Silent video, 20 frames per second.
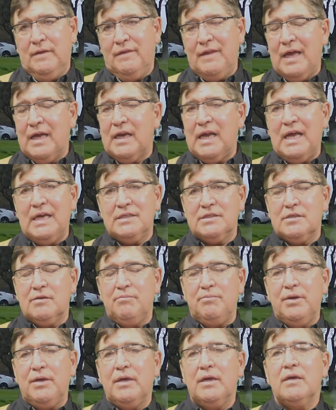That has to
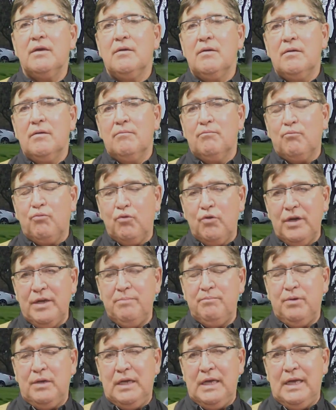be
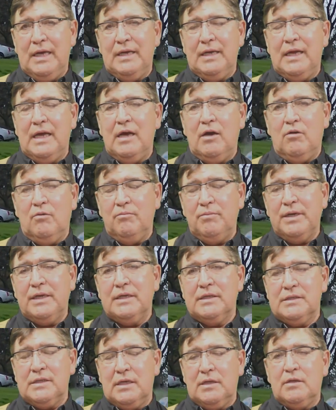pre-planned out
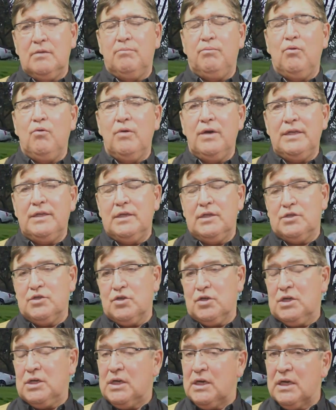because at the point that
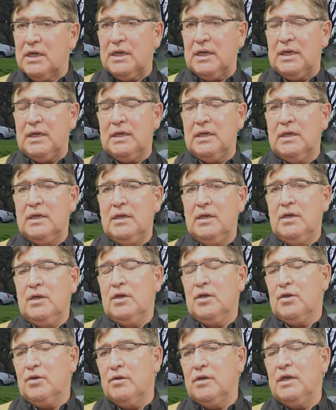you're cutting,
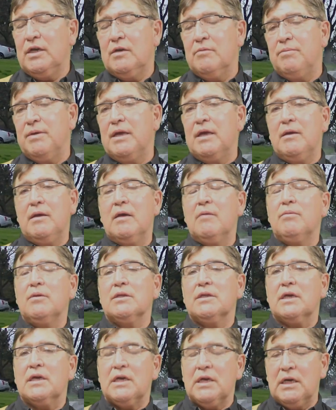you need to be able
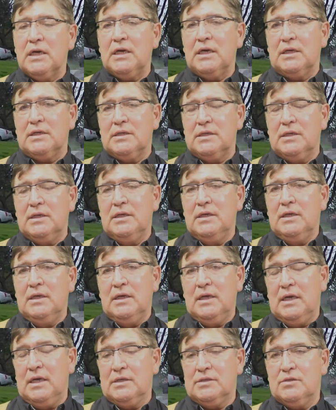to cut
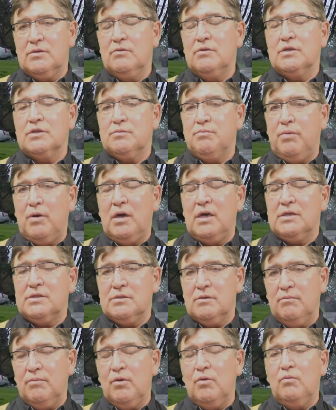as soon as
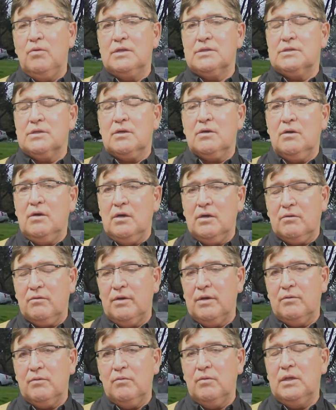possible once the
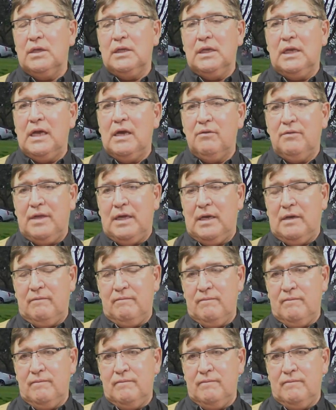concrete will allow that.